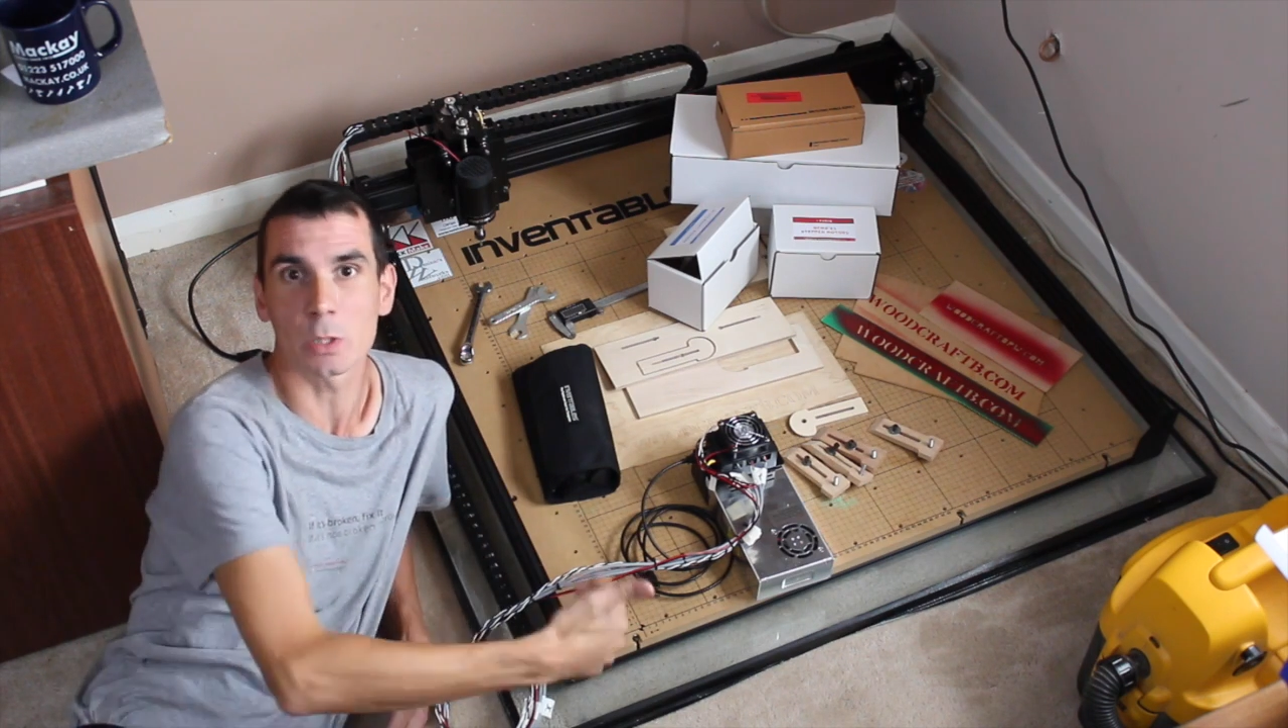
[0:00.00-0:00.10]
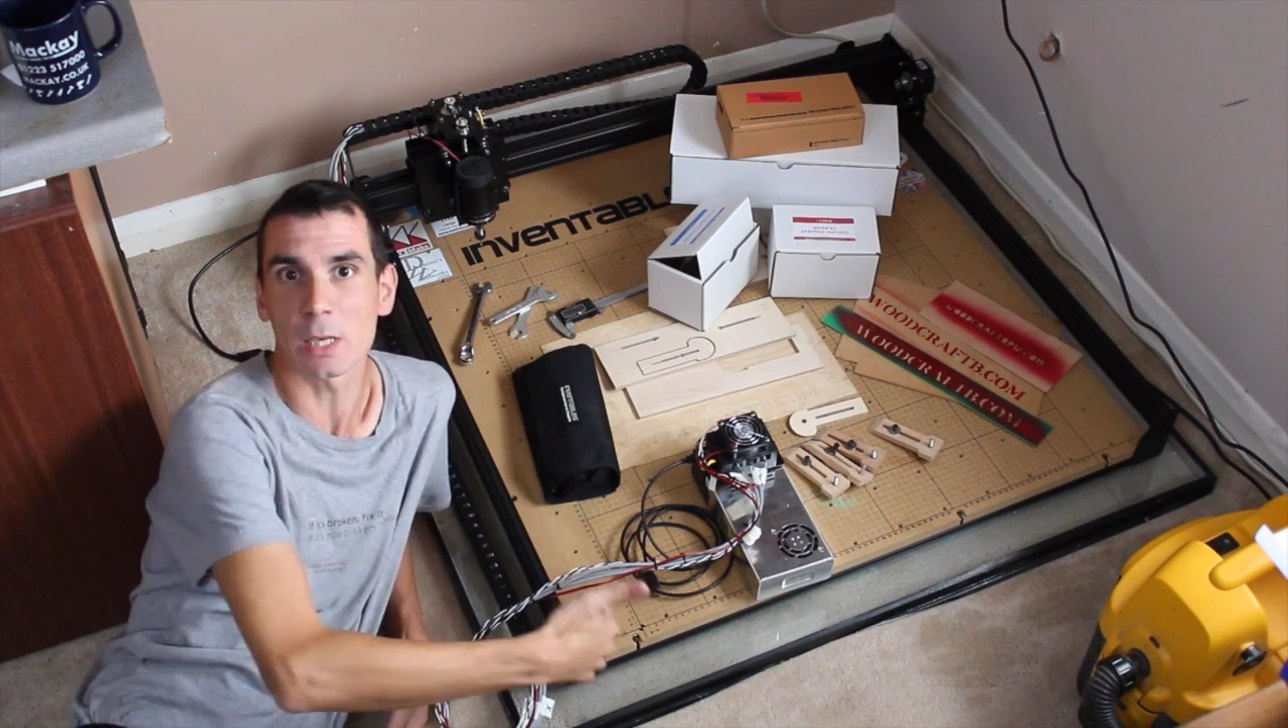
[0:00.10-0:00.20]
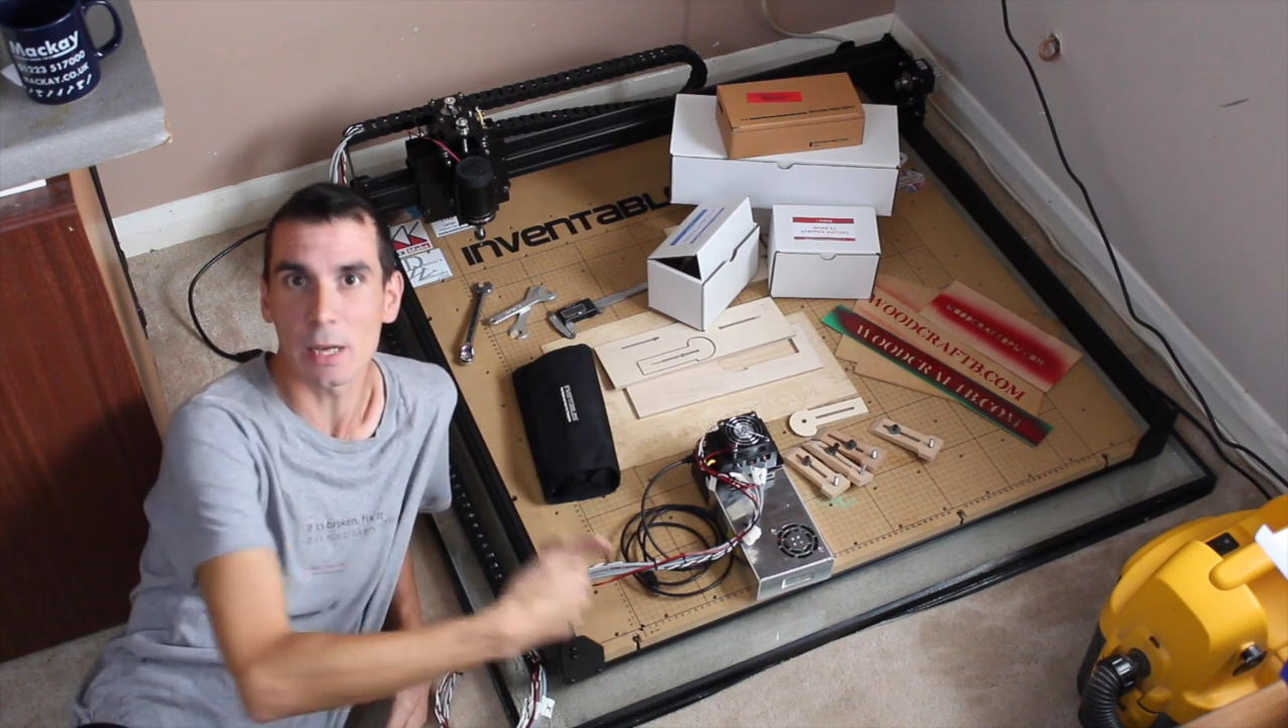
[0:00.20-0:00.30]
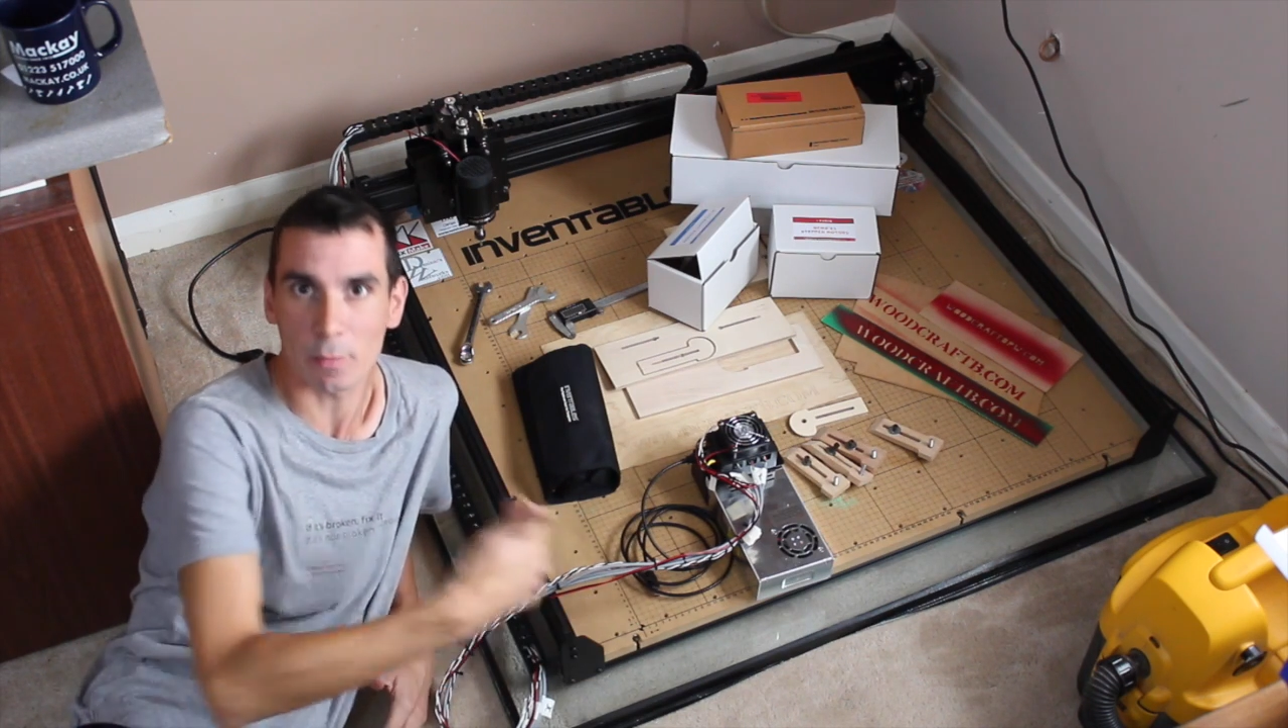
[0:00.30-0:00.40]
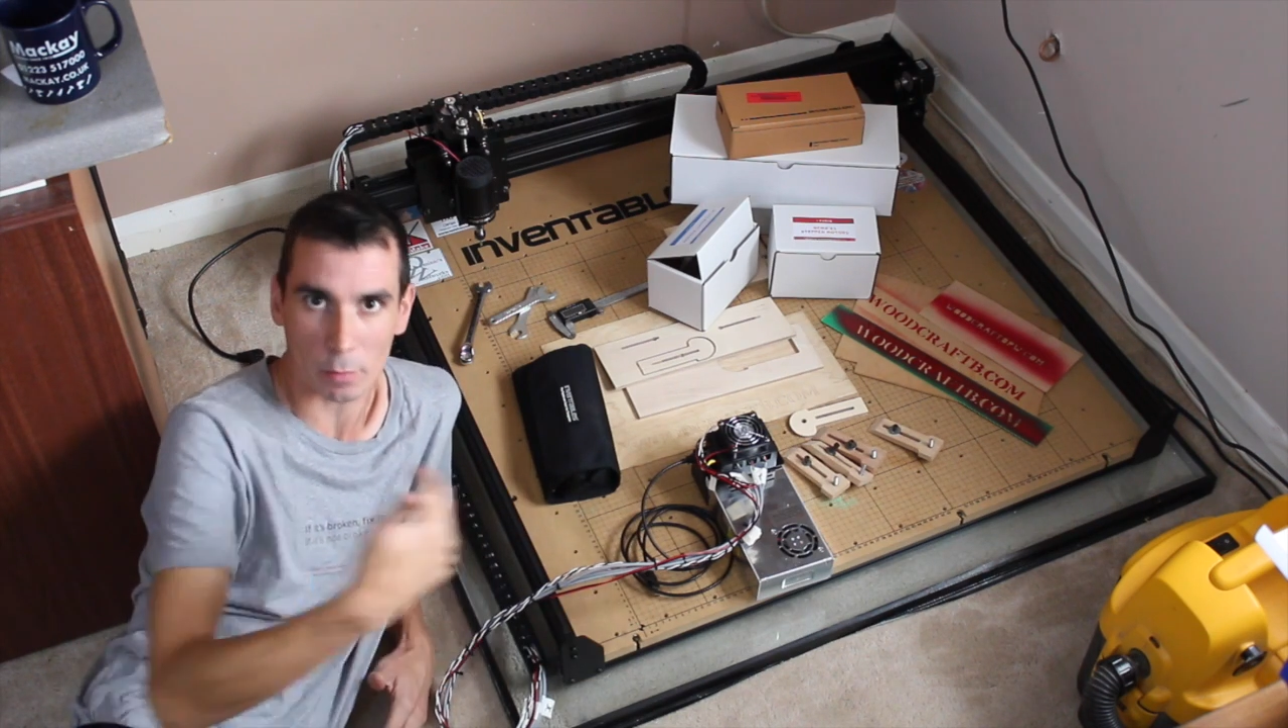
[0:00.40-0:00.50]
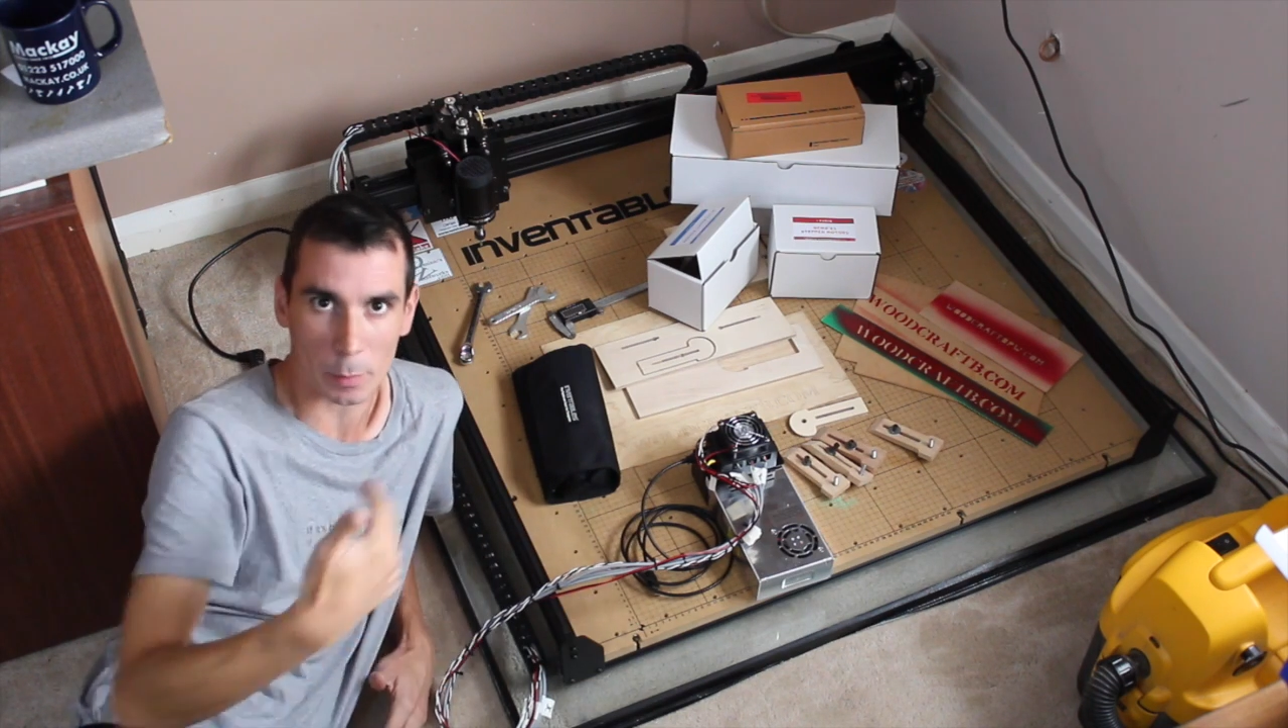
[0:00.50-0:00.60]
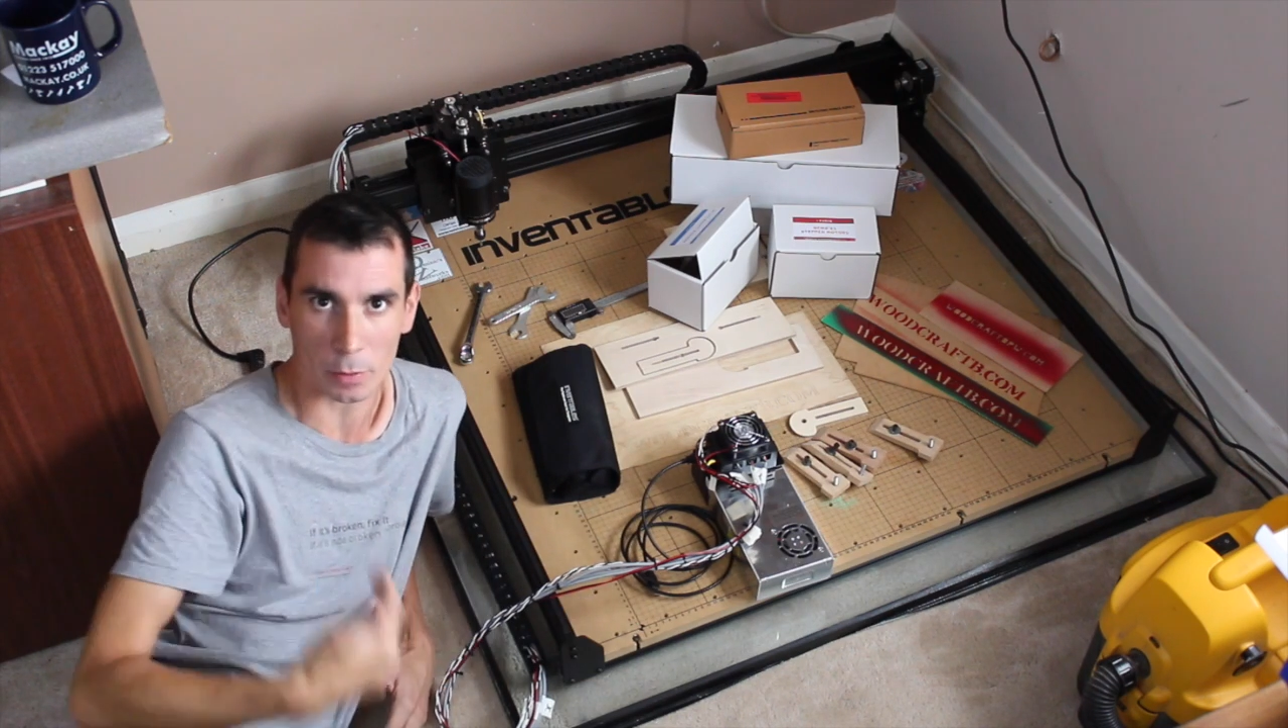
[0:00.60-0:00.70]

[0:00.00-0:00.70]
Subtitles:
delivery